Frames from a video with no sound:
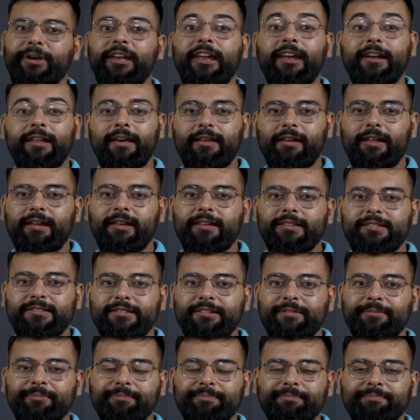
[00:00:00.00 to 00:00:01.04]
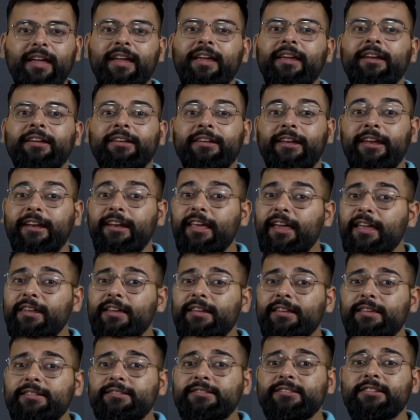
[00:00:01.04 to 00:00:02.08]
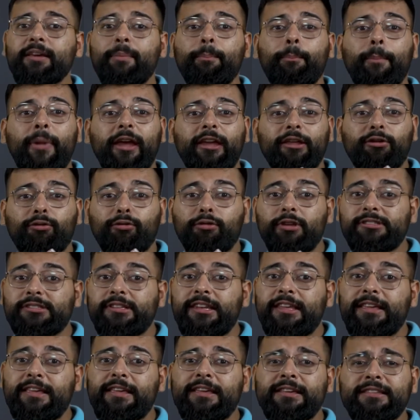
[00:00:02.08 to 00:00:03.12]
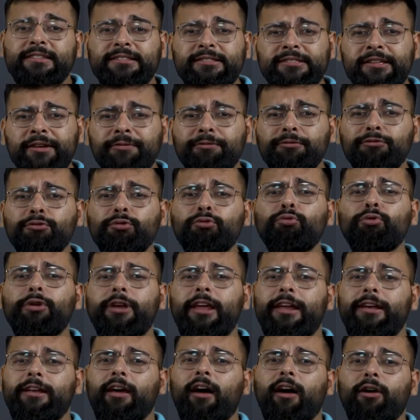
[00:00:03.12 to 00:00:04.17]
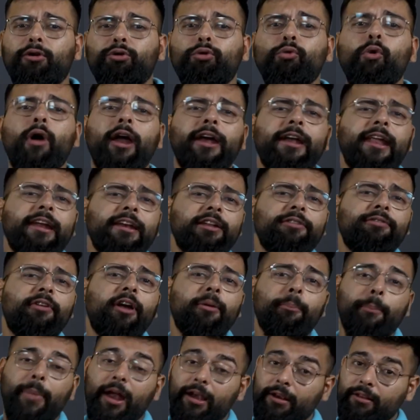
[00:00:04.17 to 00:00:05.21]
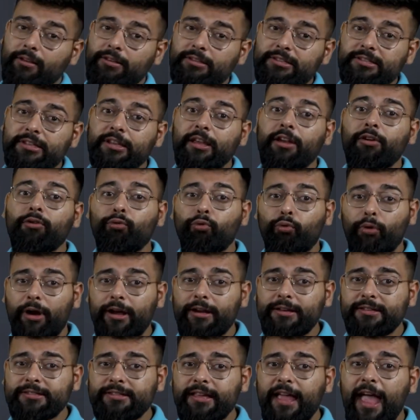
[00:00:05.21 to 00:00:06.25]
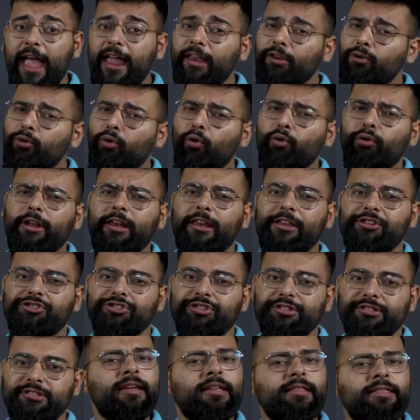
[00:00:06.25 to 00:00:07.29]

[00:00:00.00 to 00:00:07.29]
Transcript: Data Analyst. Data analysts meticulously sift through data to identify patterns, trends, and correlations.